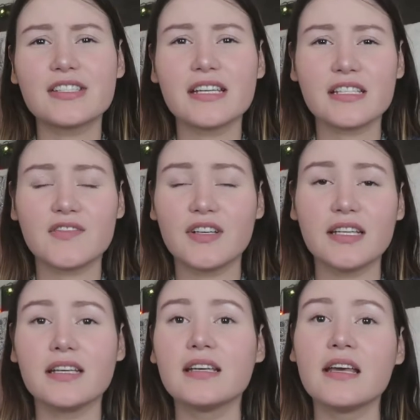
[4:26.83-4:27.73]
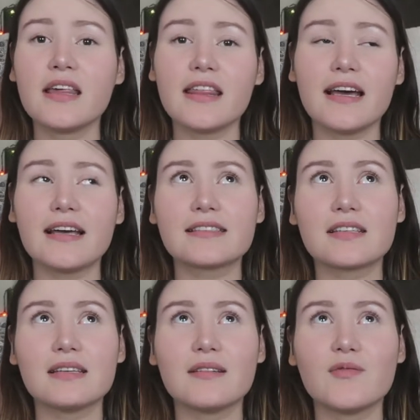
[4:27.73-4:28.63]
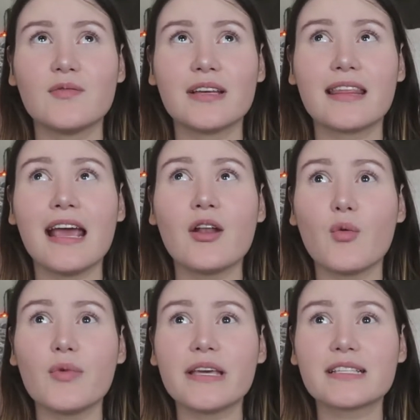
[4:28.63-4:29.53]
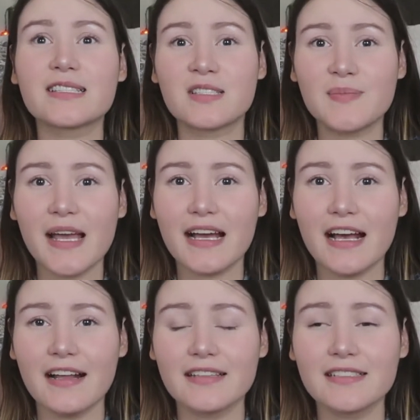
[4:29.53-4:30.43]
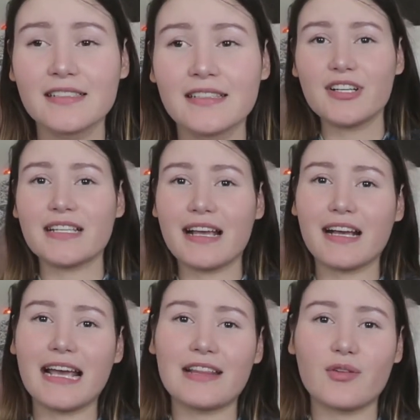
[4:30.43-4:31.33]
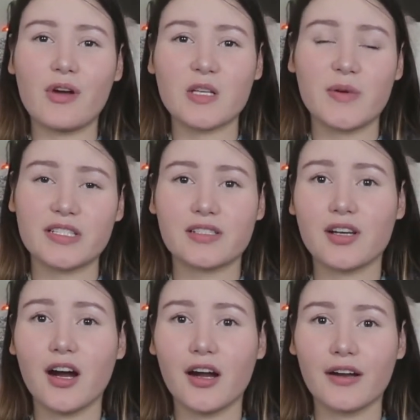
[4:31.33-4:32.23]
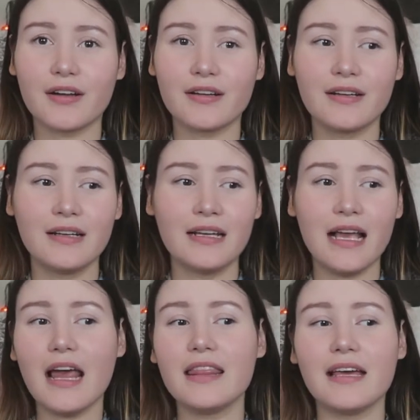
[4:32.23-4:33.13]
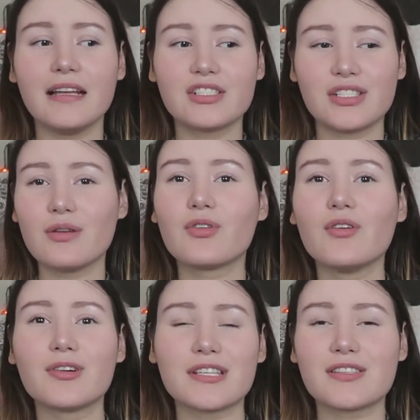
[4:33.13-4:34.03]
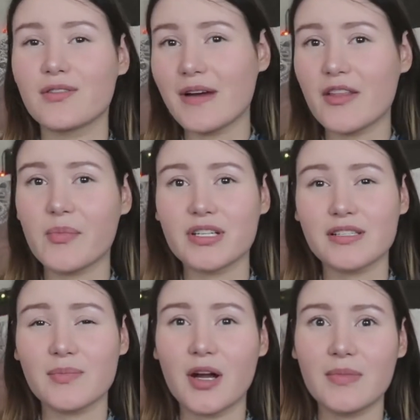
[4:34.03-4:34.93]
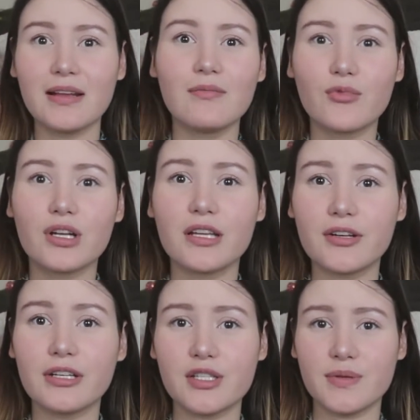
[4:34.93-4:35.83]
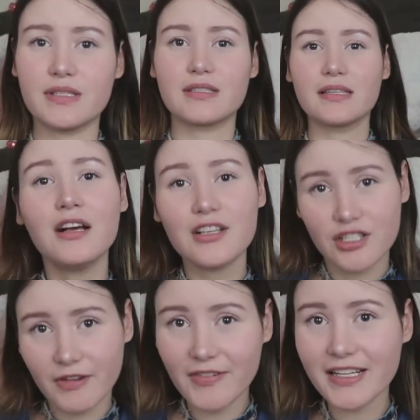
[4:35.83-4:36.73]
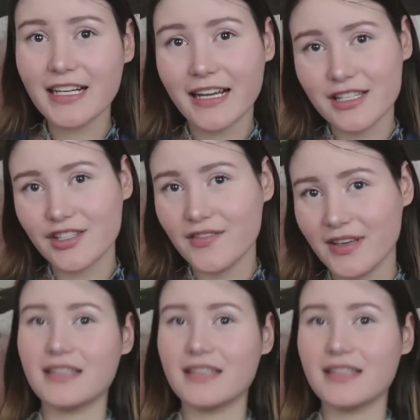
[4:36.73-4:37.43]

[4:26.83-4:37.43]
I just think it's funny that within a week's span, first I got in the wrong person's car, and then she goes into a random person's apartment, and we're literally twins. So we finally get to the